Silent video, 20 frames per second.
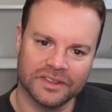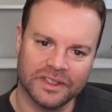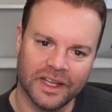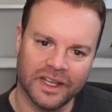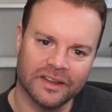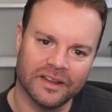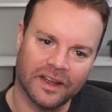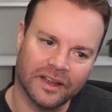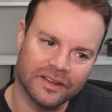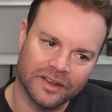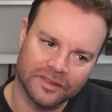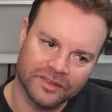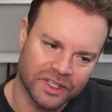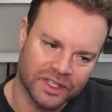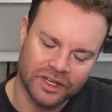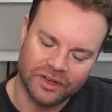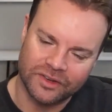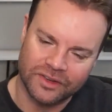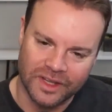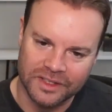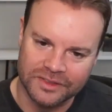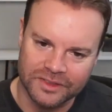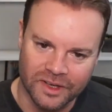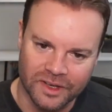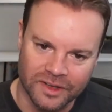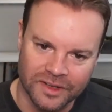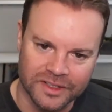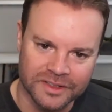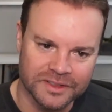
yet. I'd love to get your thoughts on all this.